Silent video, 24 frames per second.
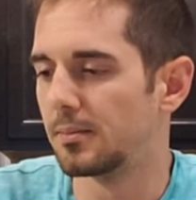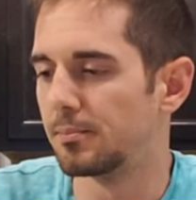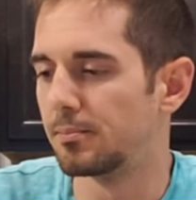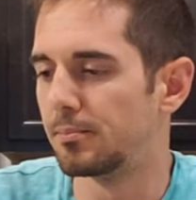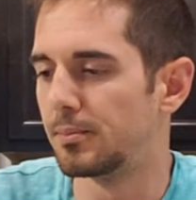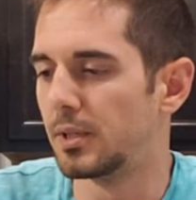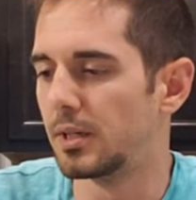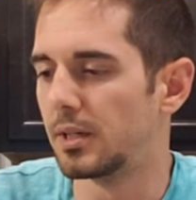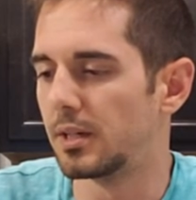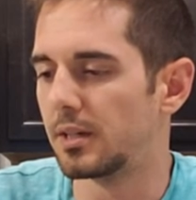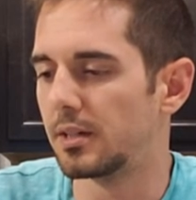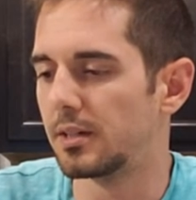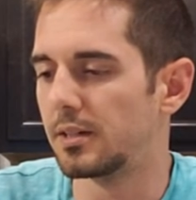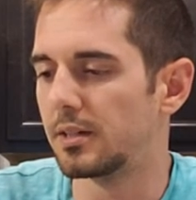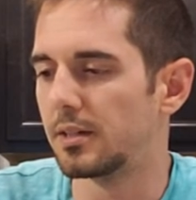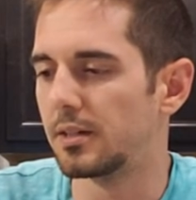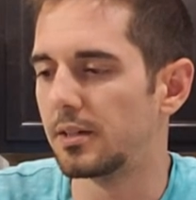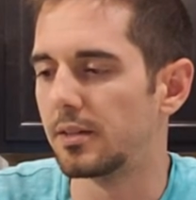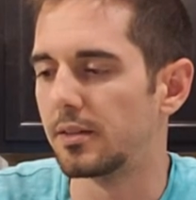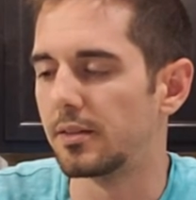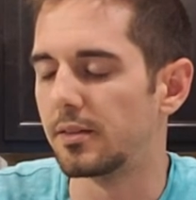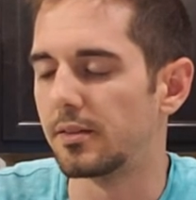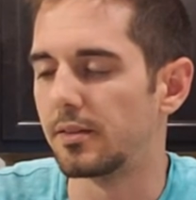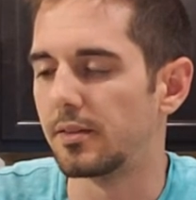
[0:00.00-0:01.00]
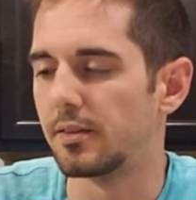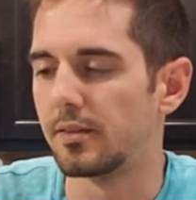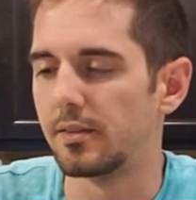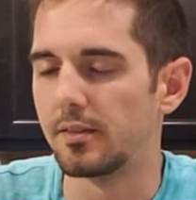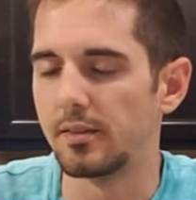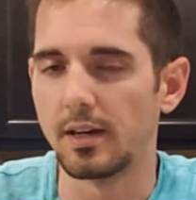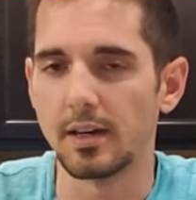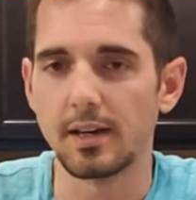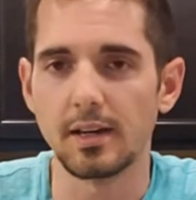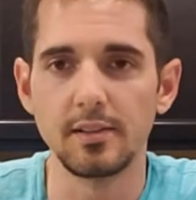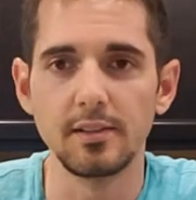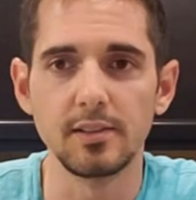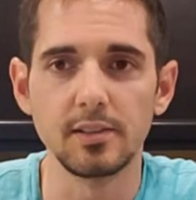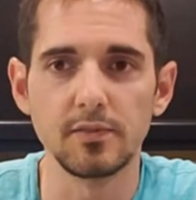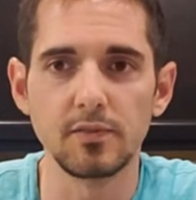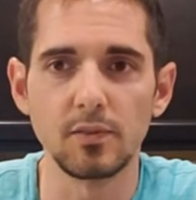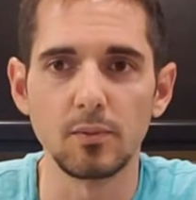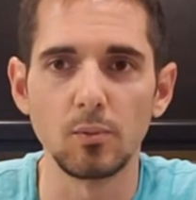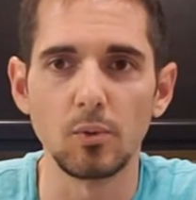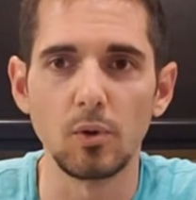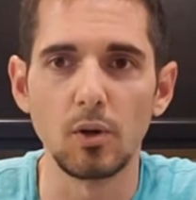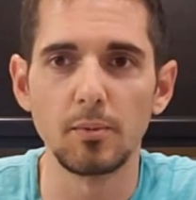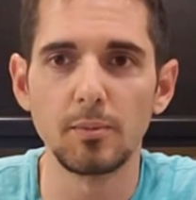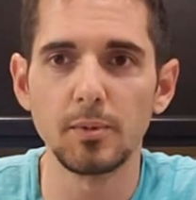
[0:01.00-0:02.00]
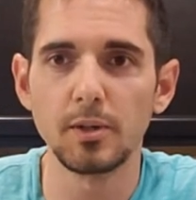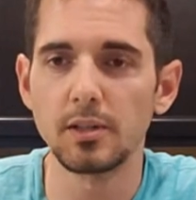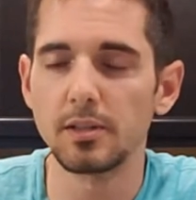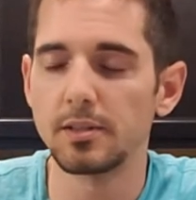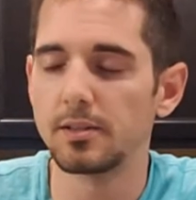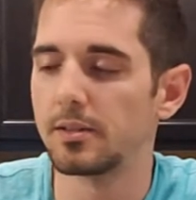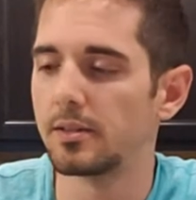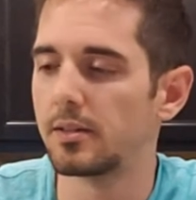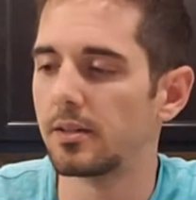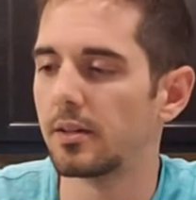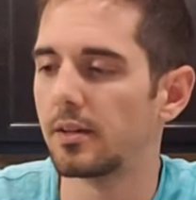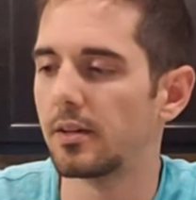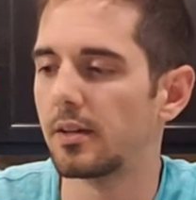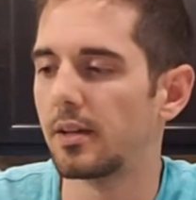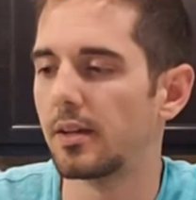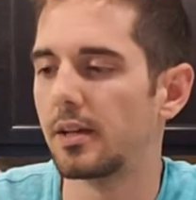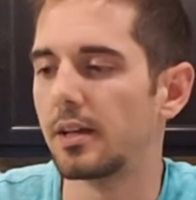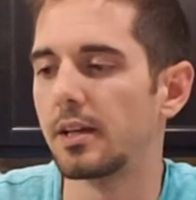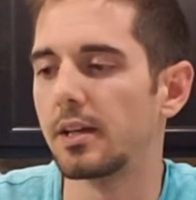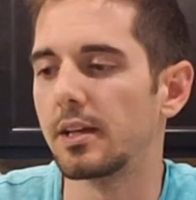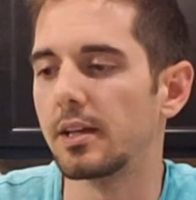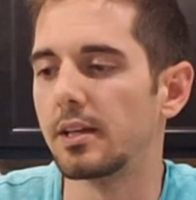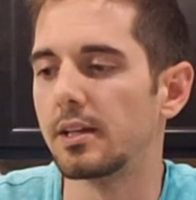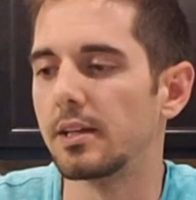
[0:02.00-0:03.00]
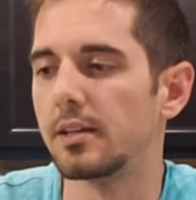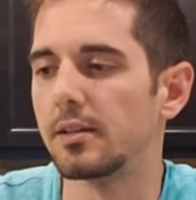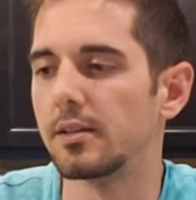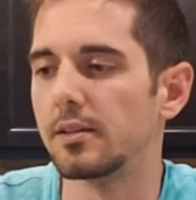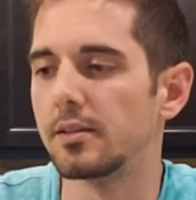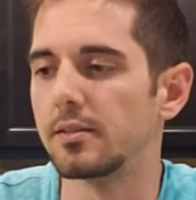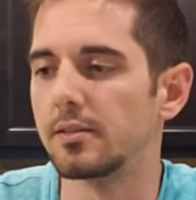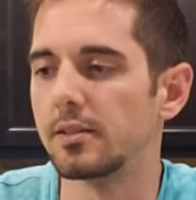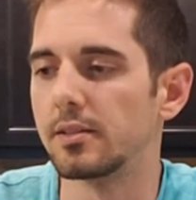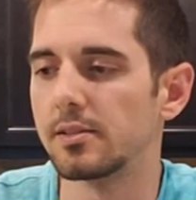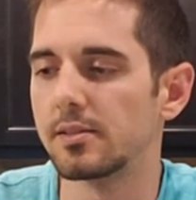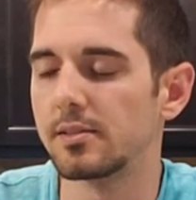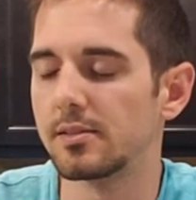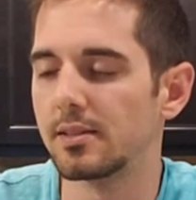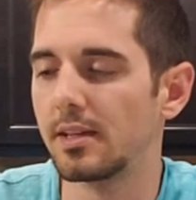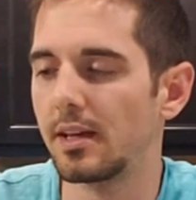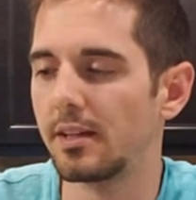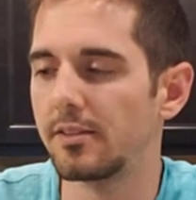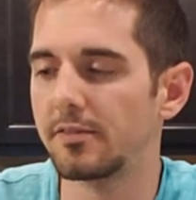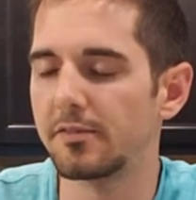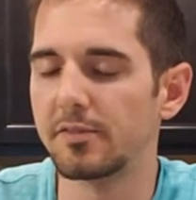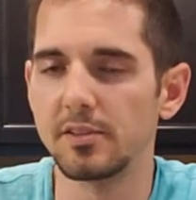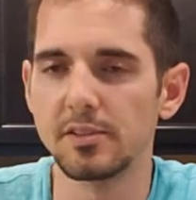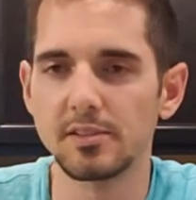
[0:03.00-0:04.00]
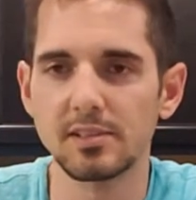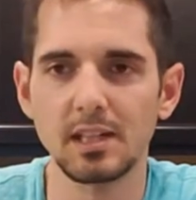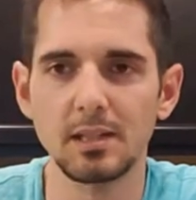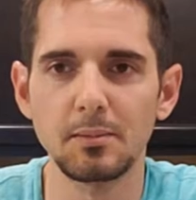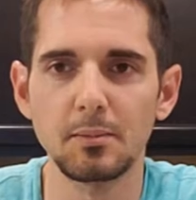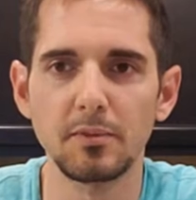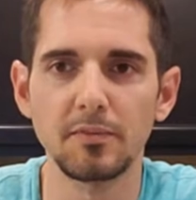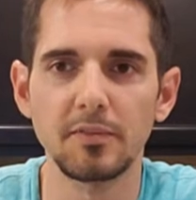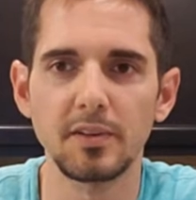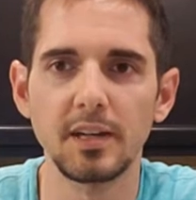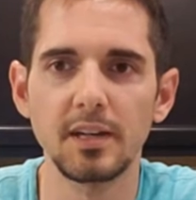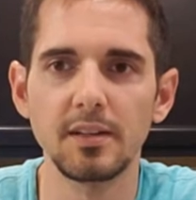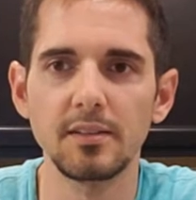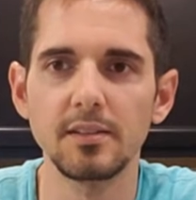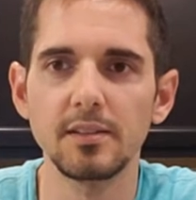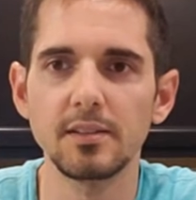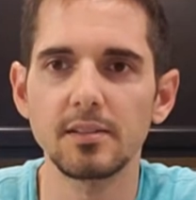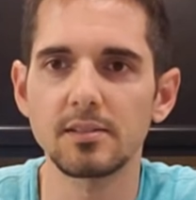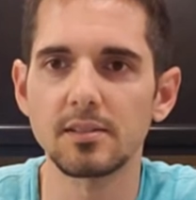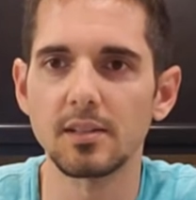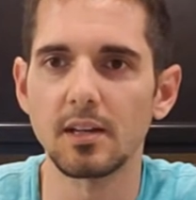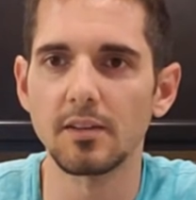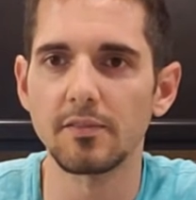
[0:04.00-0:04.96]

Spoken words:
But I got this from Walmart, and this is not the first time I've had this.